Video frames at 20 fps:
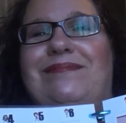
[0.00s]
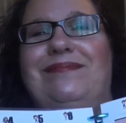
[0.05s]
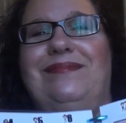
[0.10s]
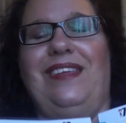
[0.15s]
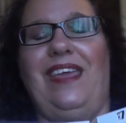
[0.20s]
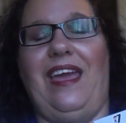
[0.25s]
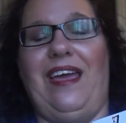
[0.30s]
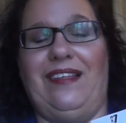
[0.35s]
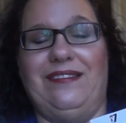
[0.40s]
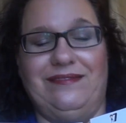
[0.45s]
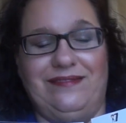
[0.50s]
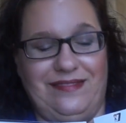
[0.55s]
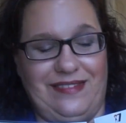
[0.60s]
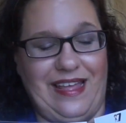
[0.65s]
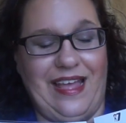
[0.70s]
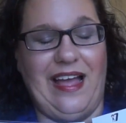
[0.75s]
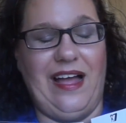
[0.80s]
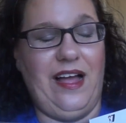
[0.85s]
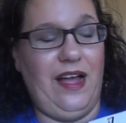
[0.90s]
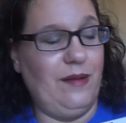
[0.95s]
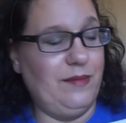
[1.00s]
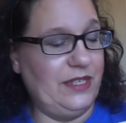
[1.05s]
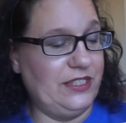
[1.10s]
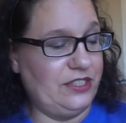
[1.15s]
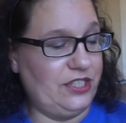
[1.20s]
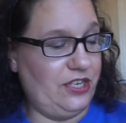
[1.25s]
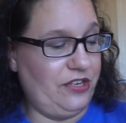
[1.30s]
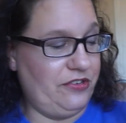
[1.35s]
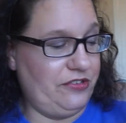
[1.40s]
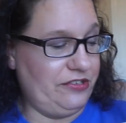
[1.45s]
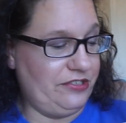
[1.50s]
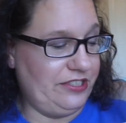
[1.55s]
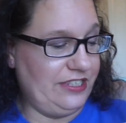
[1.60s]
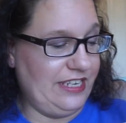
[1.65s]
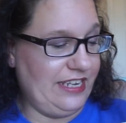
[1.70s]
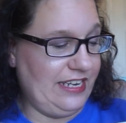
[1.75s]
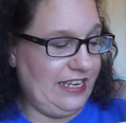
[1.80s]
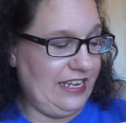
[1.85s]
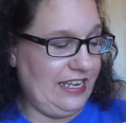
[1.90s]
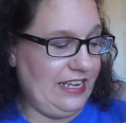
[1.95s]
Yeah, I'm a total
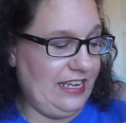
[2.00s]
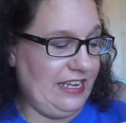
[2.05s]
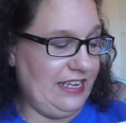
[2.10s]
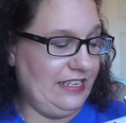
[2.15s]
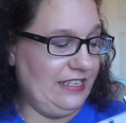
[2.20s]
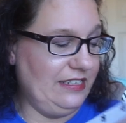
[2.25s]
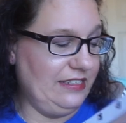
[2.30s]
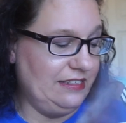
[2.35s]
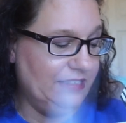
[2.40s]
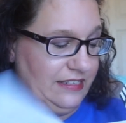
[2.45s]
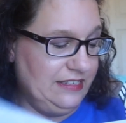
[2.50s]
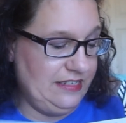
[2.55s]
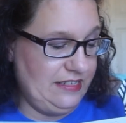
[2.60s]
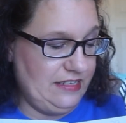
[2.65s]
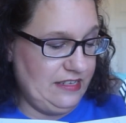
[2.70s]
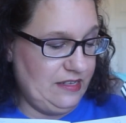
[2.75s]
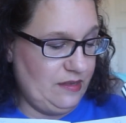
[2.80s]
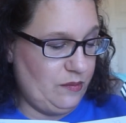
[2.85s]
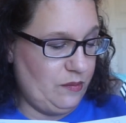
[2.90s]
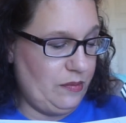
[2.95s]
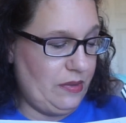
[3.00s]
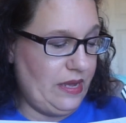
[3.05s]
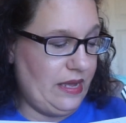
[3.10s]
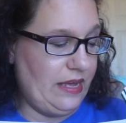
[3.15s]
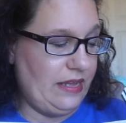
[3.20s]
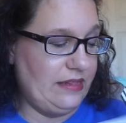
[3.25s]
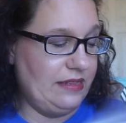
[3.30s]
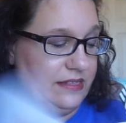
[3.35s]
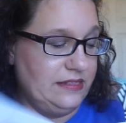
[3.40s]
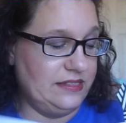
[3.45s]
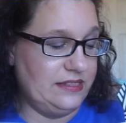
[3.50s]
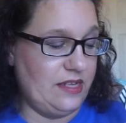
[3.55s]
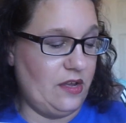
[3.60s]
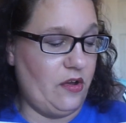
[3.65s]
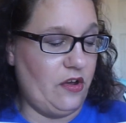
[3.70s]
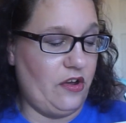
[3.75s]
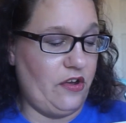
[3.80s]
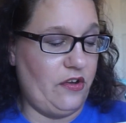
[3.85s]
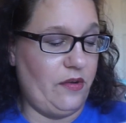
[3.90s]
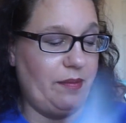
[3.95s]
deadhead. But this,
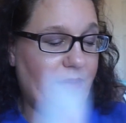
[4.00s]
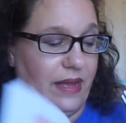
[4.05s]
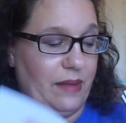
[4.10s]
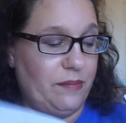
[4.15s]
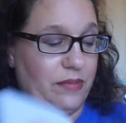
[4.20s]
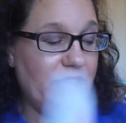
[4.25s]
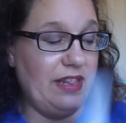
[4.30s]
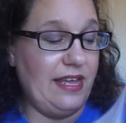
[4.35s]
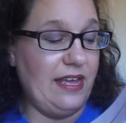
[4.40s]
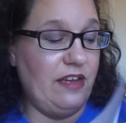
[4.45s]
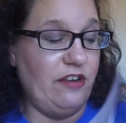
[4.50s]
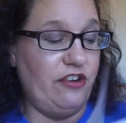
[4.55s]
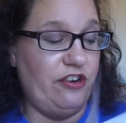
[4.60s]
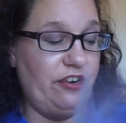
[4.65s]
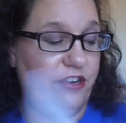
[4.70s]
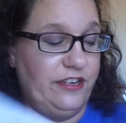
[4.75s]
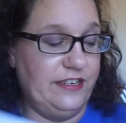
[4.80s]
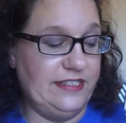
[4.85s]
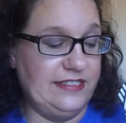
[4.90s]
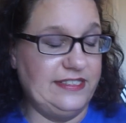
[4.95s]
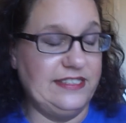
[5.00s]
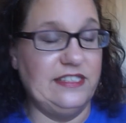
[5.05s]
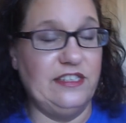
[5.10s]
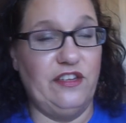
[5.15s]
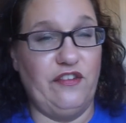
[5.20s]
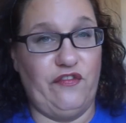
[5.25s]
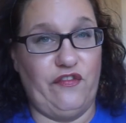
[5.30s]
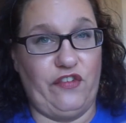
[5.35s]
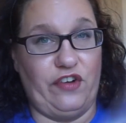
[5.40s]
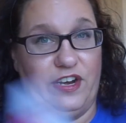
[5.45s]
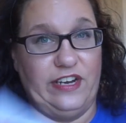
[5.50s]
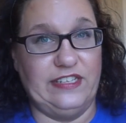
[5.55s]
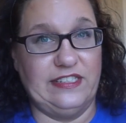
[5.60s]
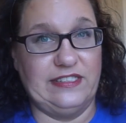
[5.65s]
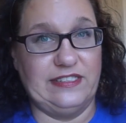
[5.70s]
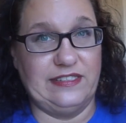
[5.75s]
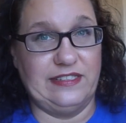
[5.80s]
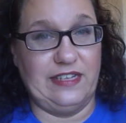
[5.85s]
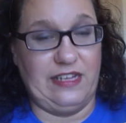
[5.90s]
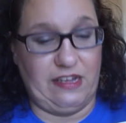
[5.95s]
my planner is in the
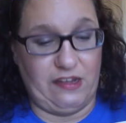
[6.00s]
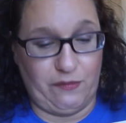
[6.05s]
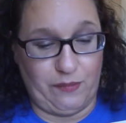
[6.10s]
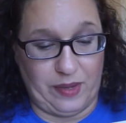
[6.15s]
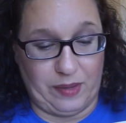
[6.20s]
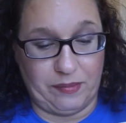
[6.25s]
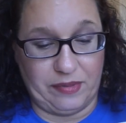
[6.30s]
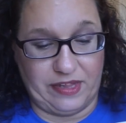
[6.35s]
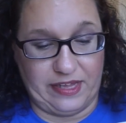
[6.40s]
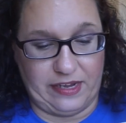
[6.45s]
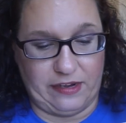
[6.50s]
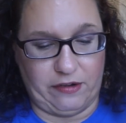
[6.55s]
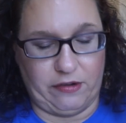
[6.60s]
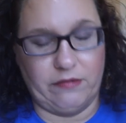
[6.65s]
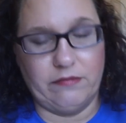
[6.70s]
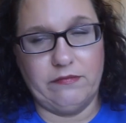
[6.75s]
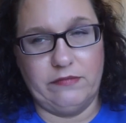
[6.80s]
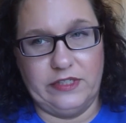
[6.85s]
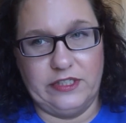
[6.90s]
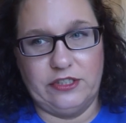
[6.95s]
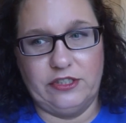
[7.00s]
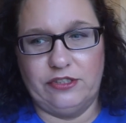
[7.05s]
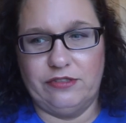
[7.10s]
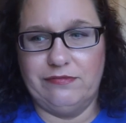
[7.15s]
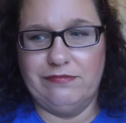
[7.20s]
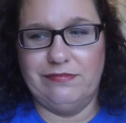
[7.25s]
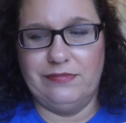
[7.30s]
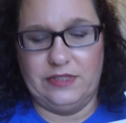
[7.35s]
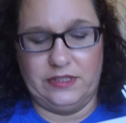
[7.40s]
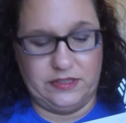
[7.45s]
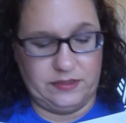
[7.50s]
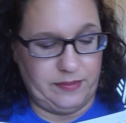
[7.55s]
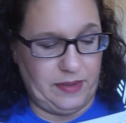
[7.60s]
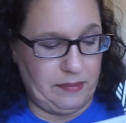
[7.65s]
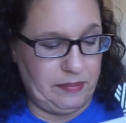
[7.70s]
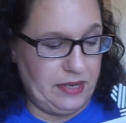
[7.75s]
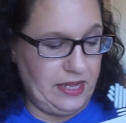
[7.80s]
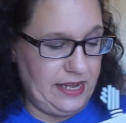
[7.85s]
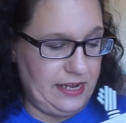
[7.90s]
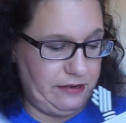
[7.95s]
front of my planner, which it's my
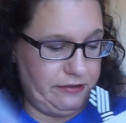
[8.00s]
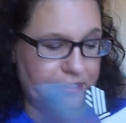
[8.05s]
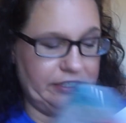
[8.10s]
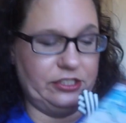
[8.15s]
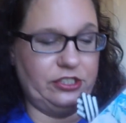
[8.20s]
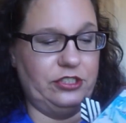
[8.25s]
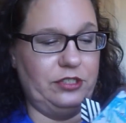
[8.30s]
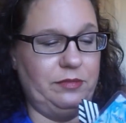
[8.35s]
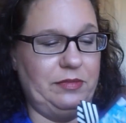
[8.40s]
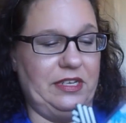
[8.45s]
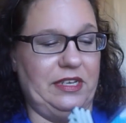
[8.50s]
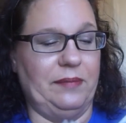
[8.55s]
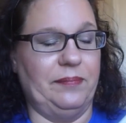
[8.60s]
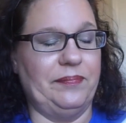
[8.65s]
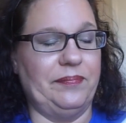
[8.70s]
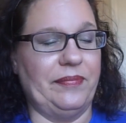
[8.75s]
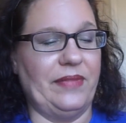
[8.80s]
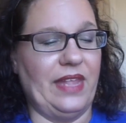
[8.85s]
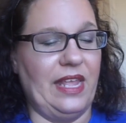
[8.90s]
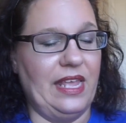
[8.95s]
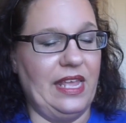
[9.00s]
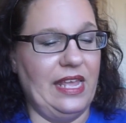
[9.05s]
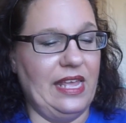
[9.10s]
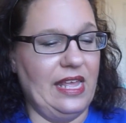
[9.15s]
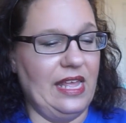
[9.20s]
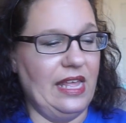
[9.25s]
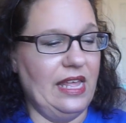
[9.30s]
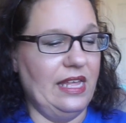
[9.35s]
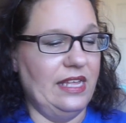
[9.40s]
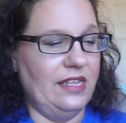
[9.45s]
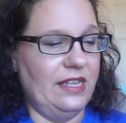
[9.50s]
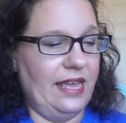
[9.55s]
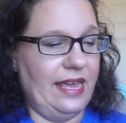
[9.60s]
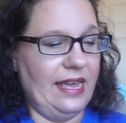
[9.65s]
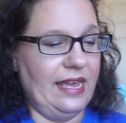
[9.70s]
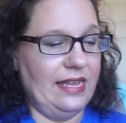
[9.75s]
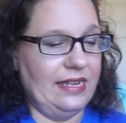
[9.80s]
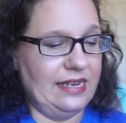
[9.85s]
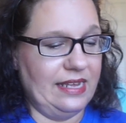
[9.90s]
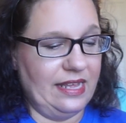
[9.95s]
planner, it should be.
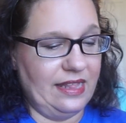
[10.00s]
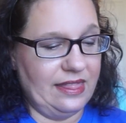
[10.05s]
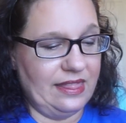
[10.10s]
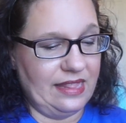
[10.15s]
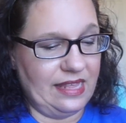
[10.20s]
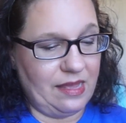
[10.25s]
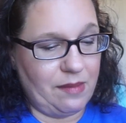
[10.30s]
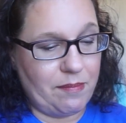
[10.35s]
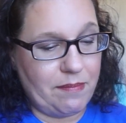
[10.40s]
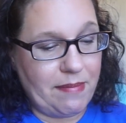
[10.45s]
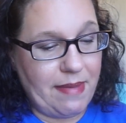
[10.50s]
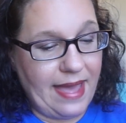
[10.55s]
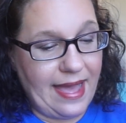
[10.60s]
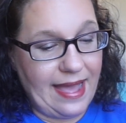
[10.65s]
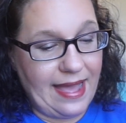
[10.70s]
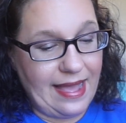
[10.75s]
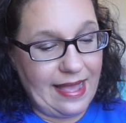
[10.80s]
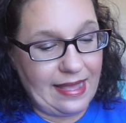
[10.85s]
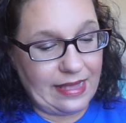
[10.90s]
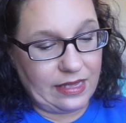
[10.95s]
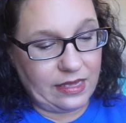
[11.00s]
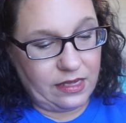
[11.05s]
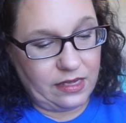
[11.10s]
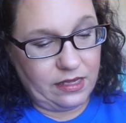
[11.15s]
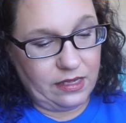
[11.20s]
And in the back